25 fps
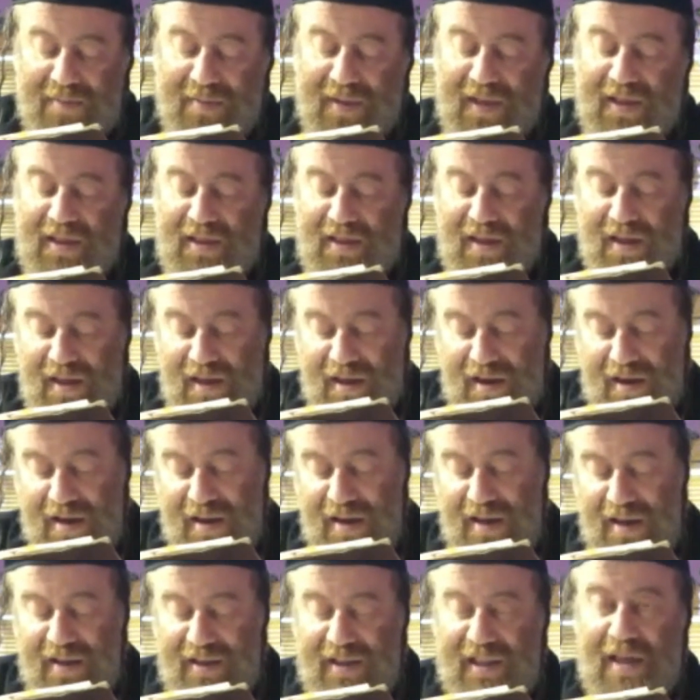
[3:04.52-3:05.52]
I mean,
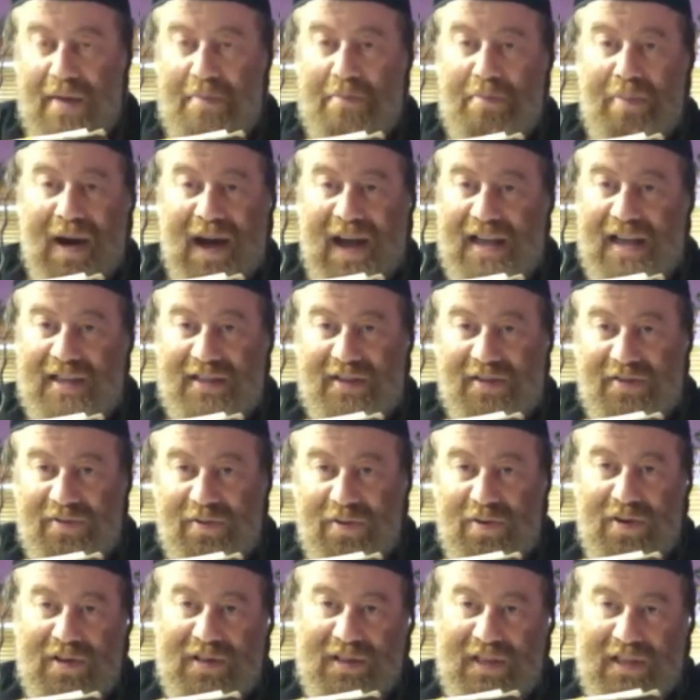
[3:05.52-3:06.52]
they're biased, of
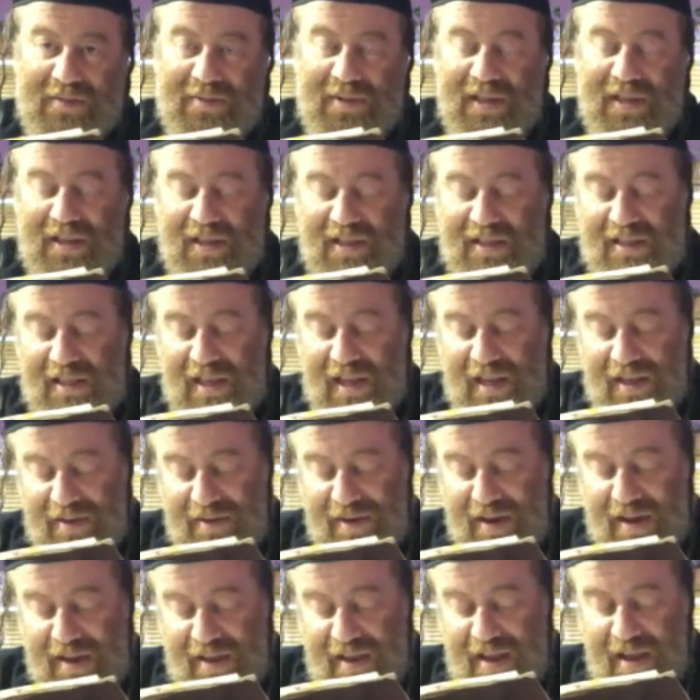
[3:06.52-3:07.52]
course, as we understand,
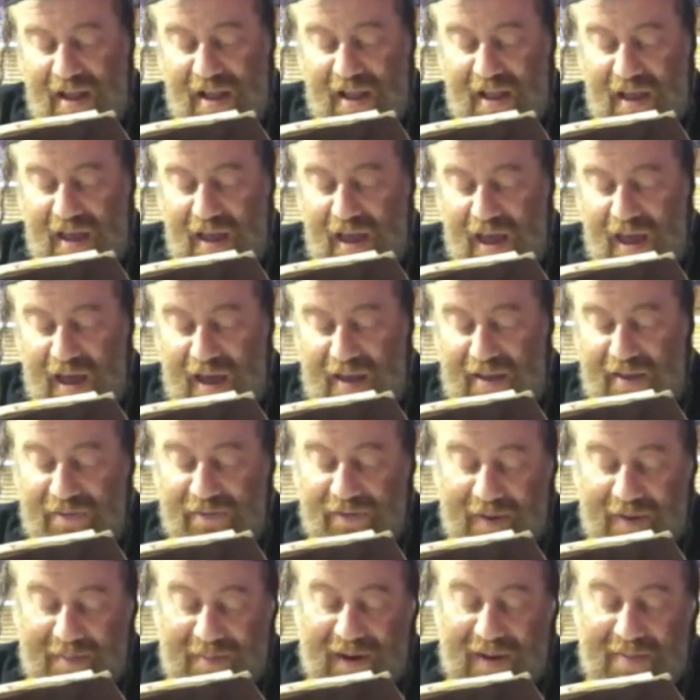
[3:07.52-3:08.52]
right? And
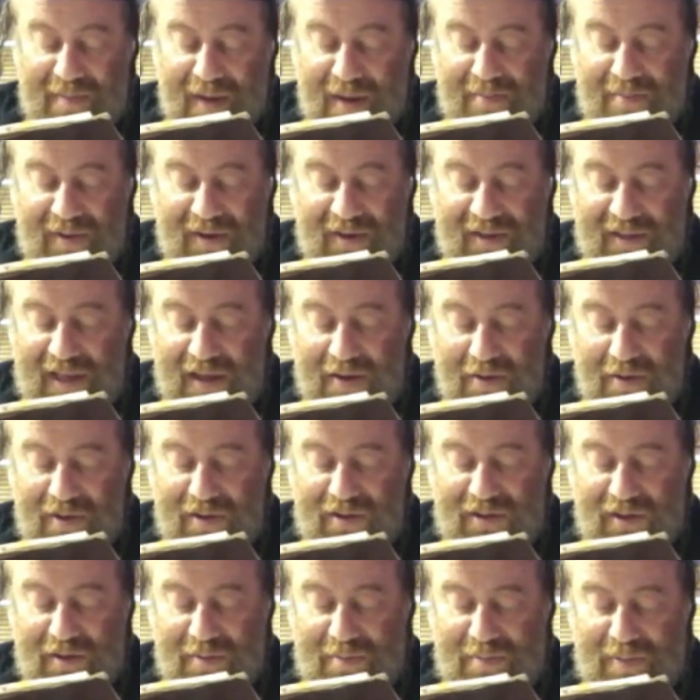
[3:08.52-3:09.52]
family members, they're
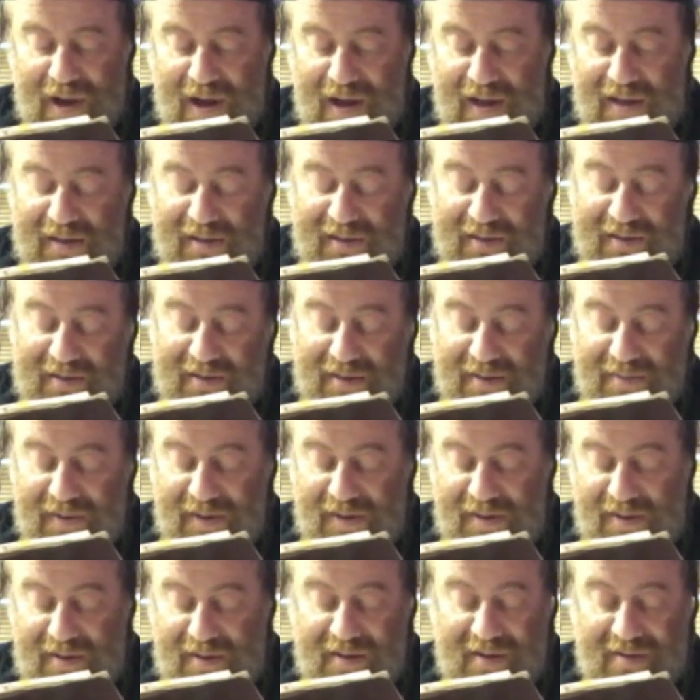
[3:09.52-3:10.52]
also biased. I
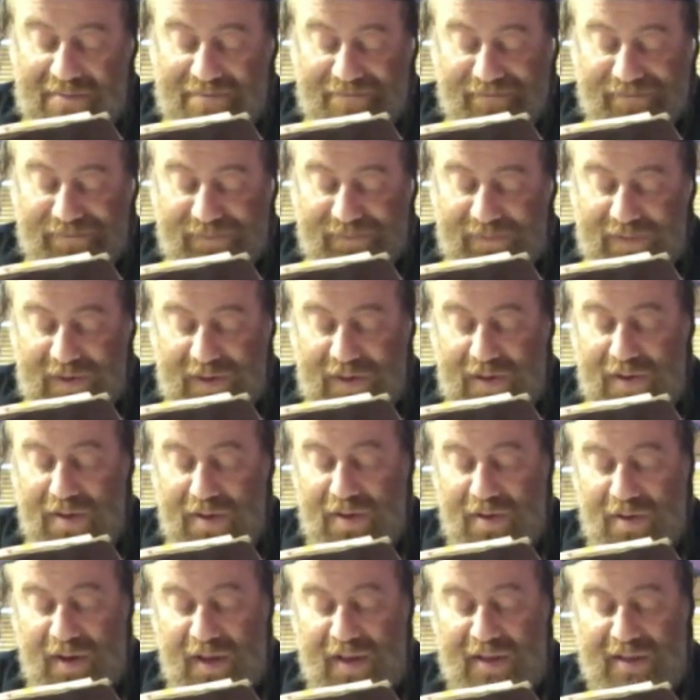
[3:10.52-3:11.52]
mean, so
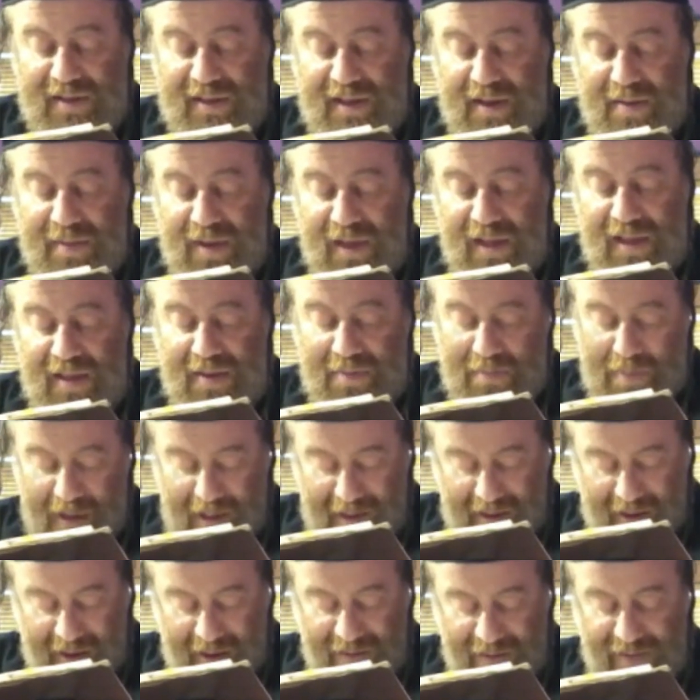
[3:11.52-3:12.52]
you need some
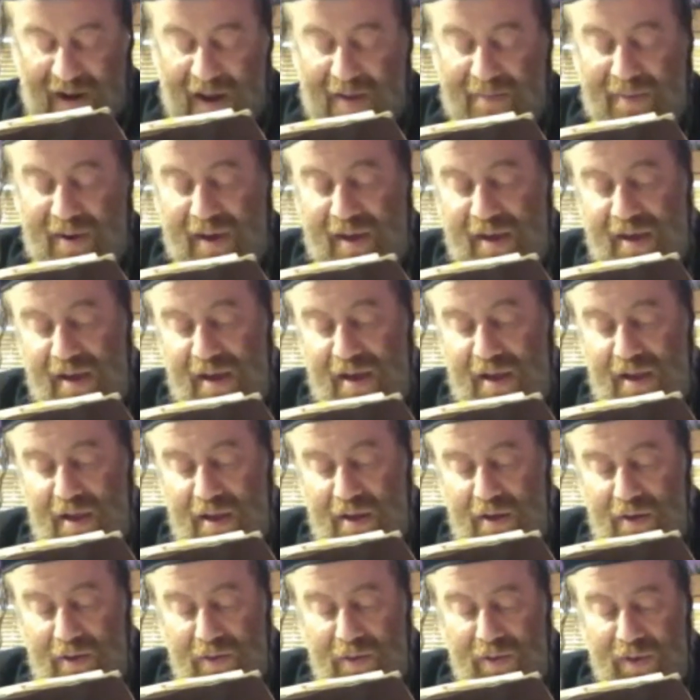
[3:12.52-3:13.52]
independent rabbi
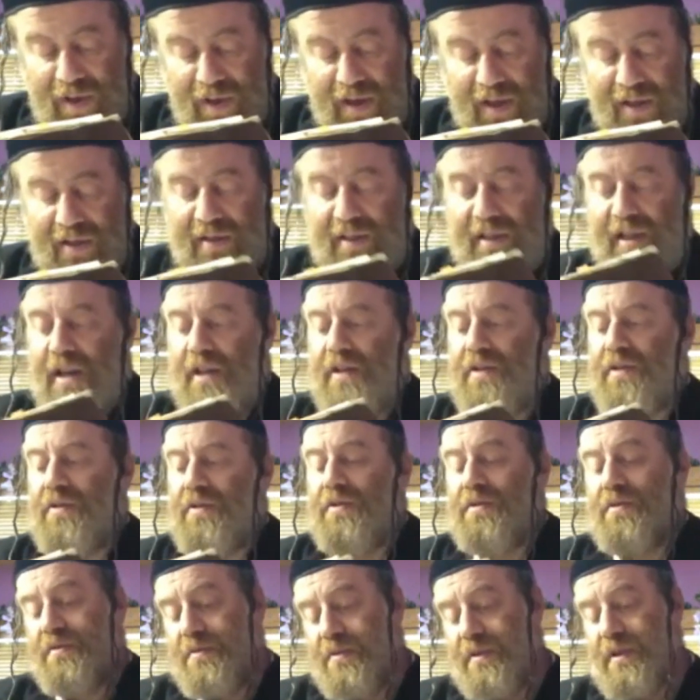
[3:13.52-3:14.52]
who can tell
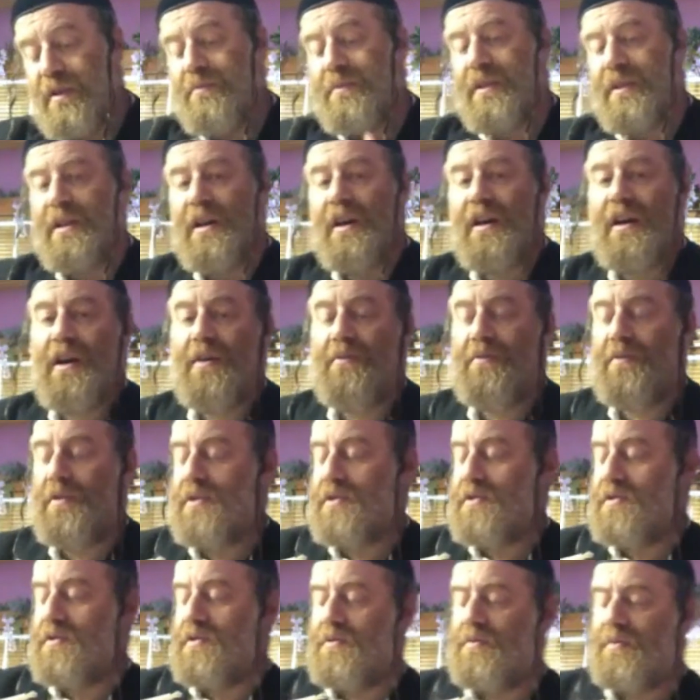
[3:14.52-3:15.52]
you from a chacham
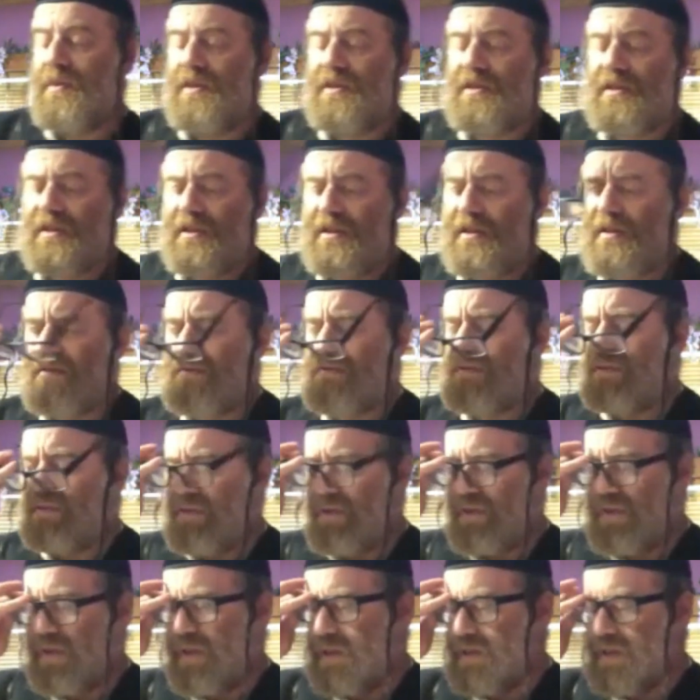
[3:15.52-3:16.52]
what to do. Basically.
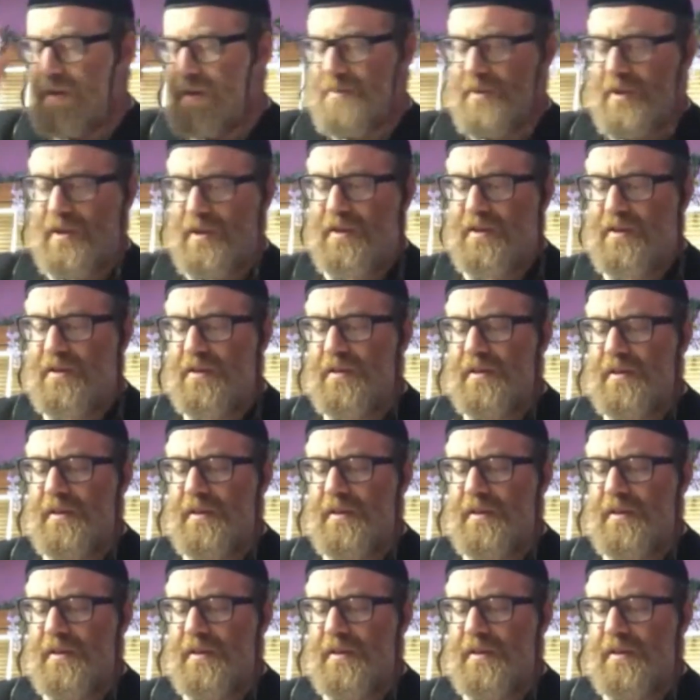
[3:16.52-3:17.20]
Okay, stop here.